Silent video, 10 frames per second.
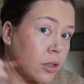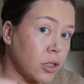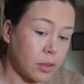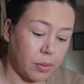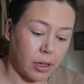
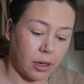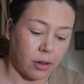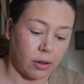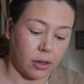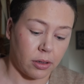Just put
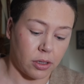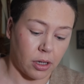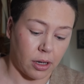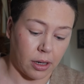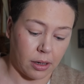another little
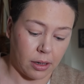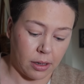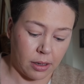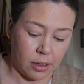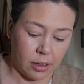dot.
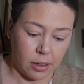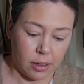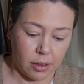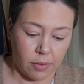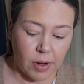
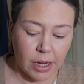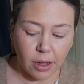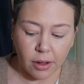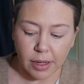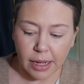Frank,
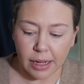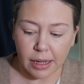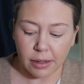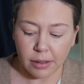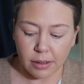you okay?